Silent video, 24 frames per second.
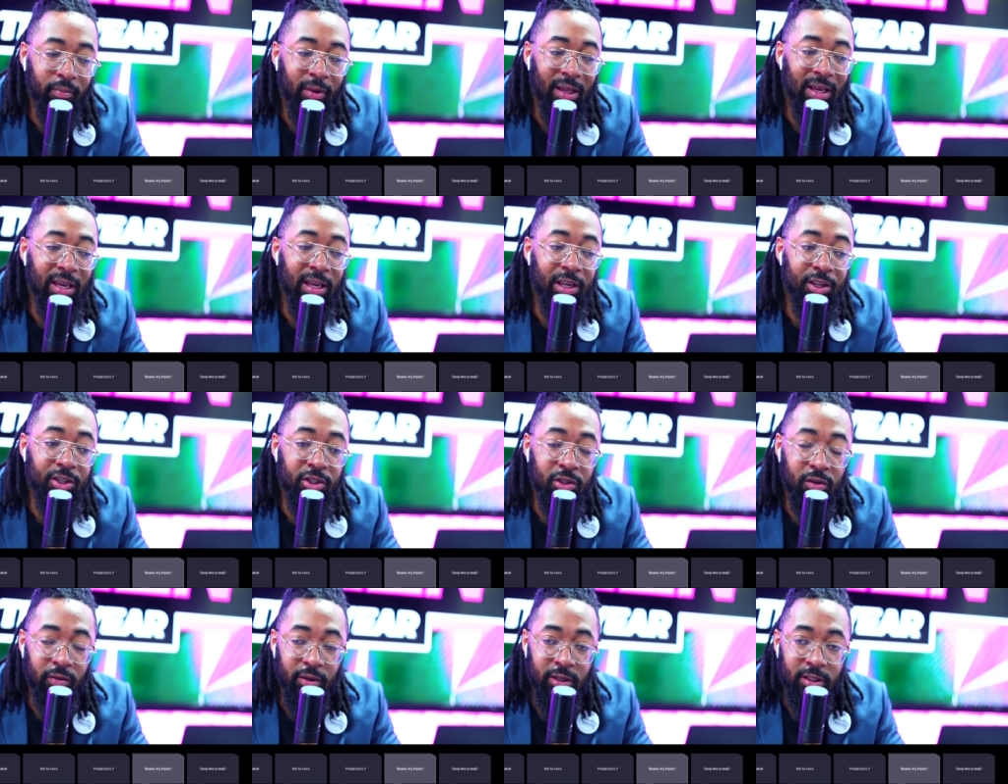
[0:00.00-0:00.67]

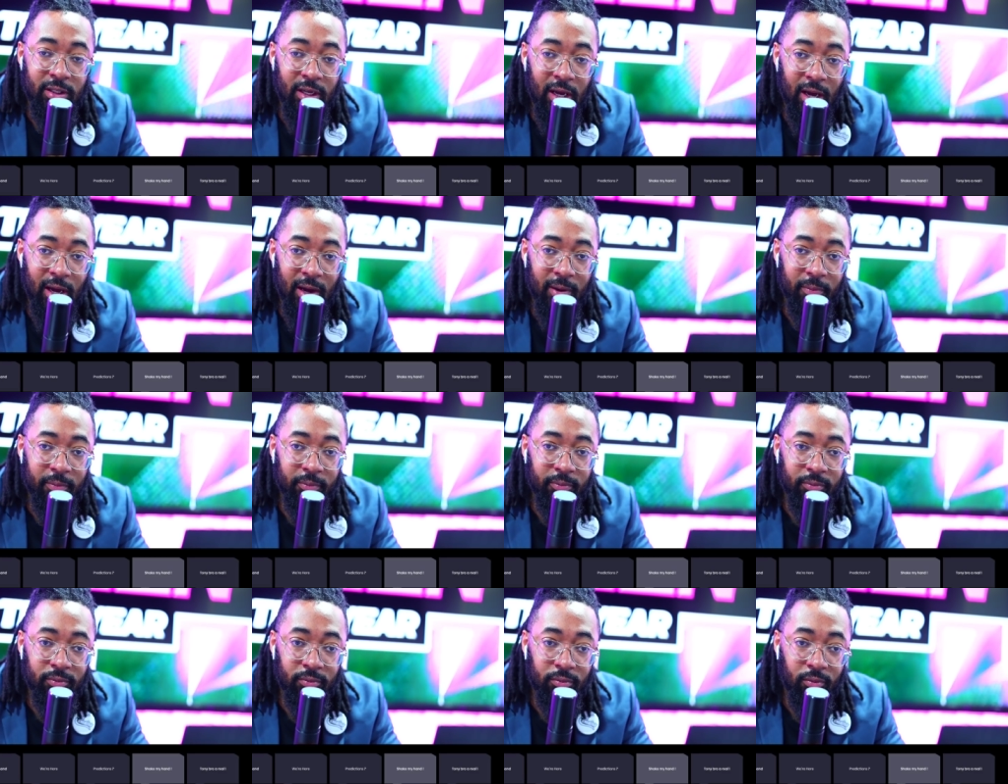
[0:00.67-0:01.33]
Eastern time
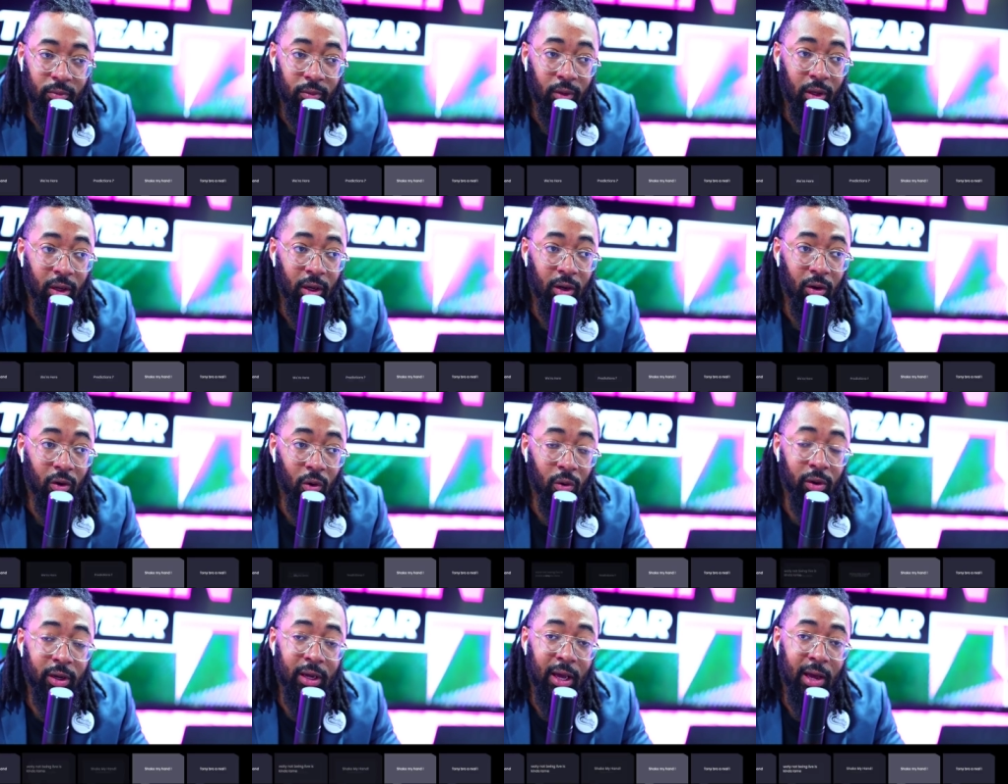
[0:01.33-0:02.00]

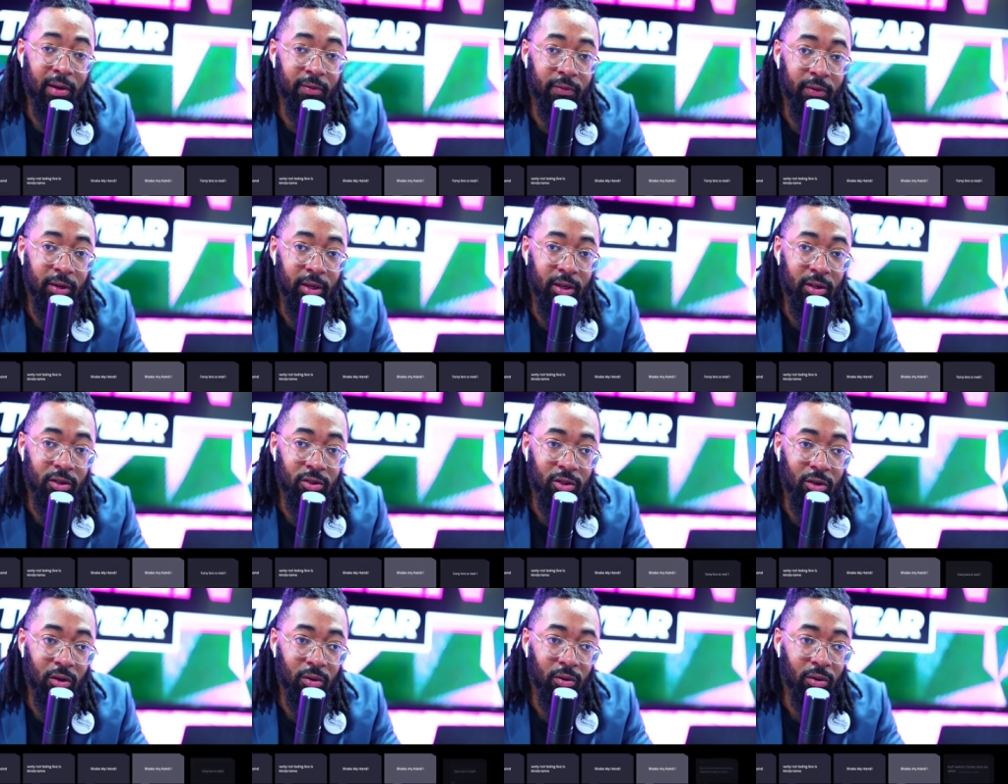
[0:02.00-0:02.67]
on caffeine.
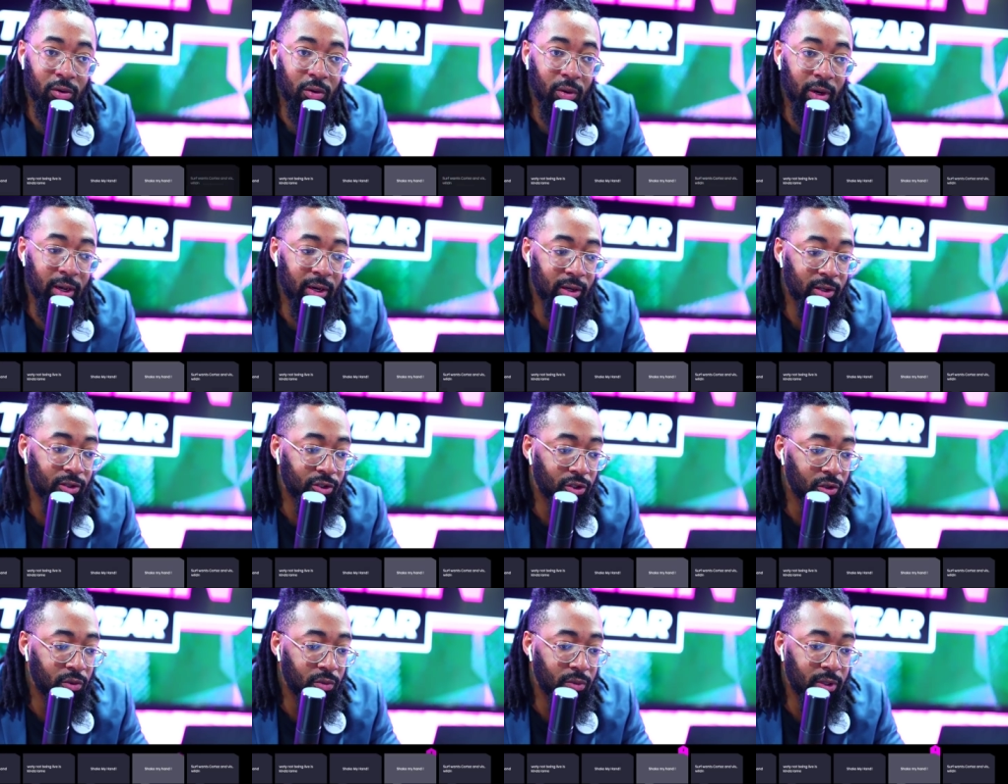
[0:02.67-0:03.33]
So go ahead and
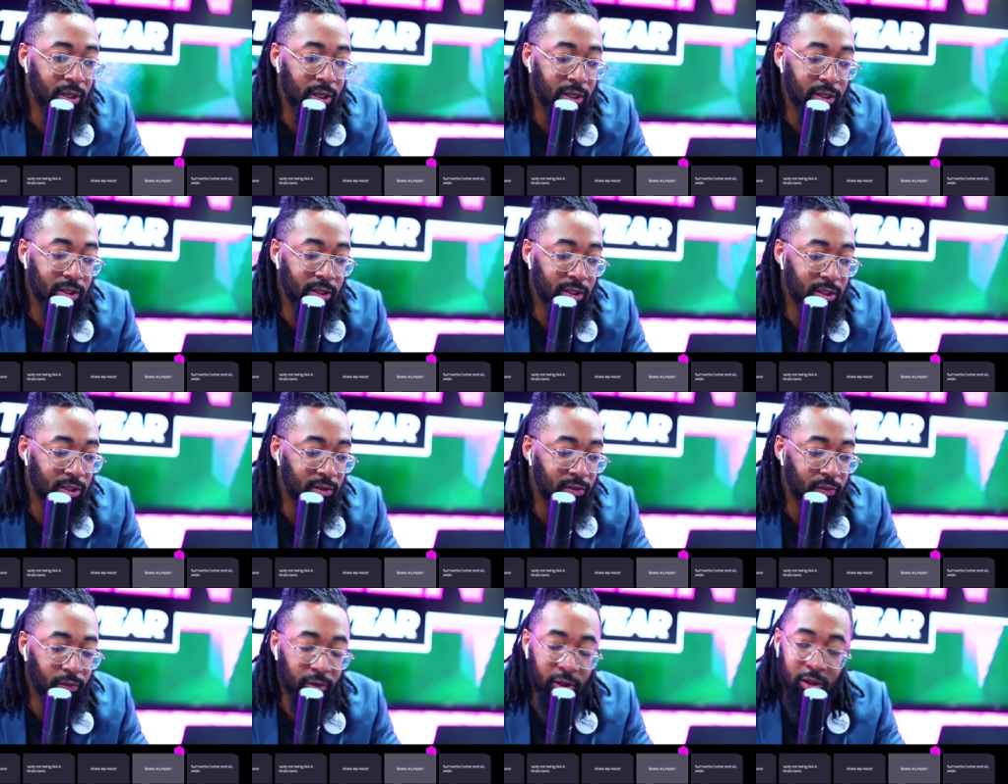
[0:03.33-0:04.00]
tune in. It's
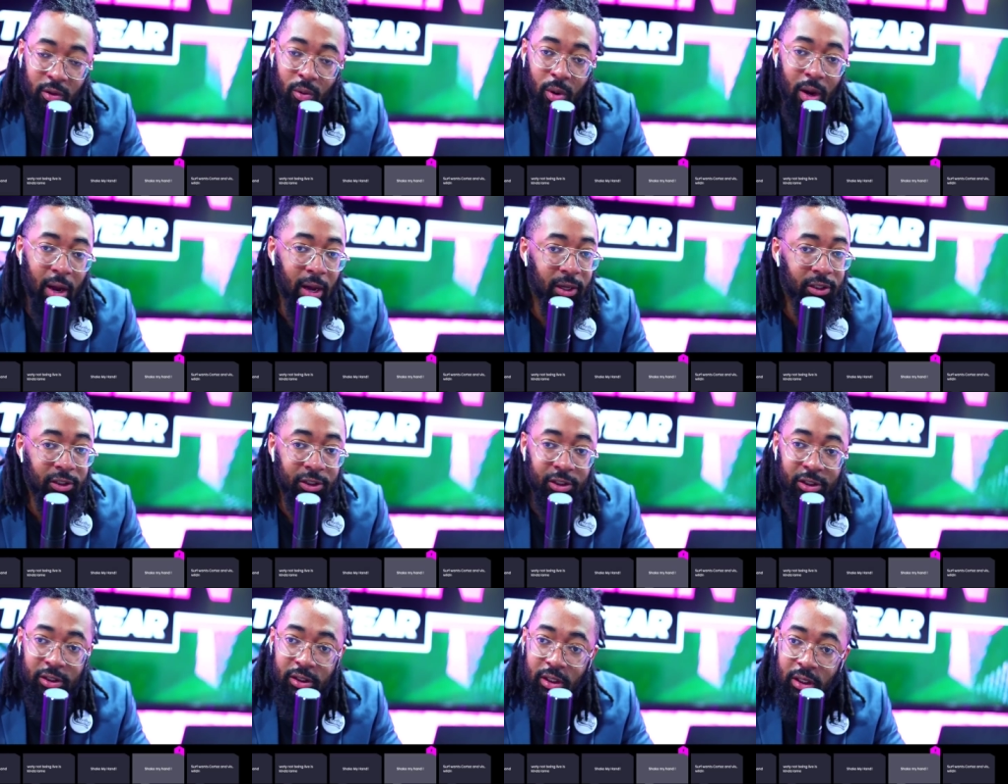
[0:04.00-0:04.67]
free to
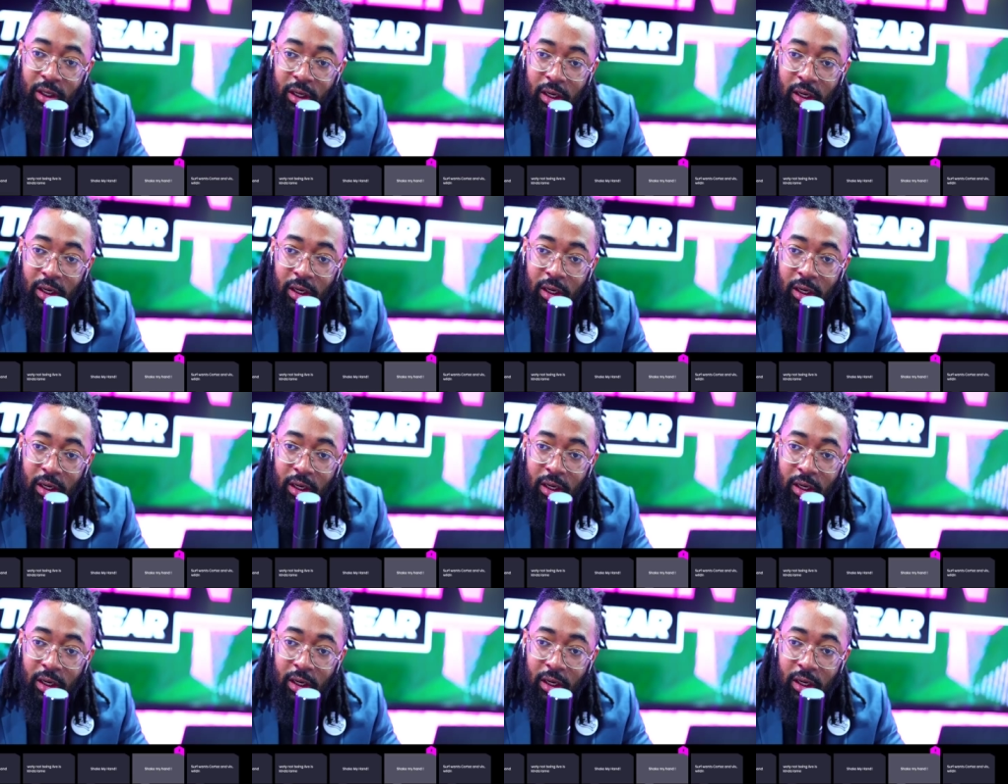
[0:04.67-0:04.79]
watch.